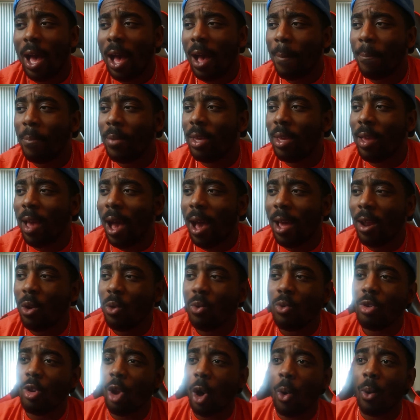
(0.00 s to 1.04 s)
I mean, I
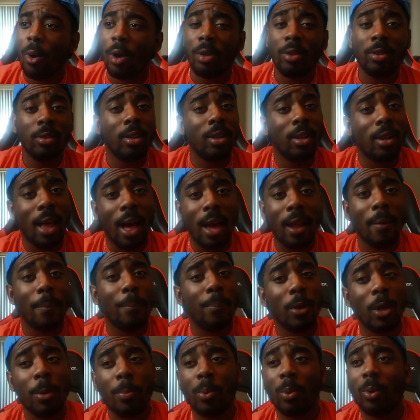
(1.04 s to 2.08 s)
don't know. It's a lot
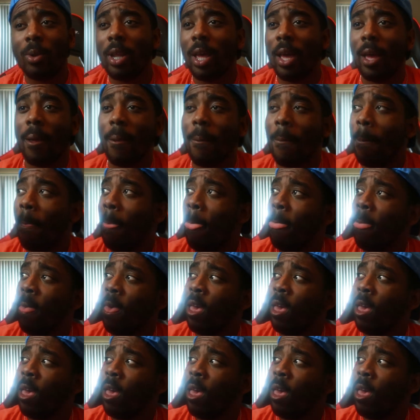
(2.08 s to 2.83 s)
of people that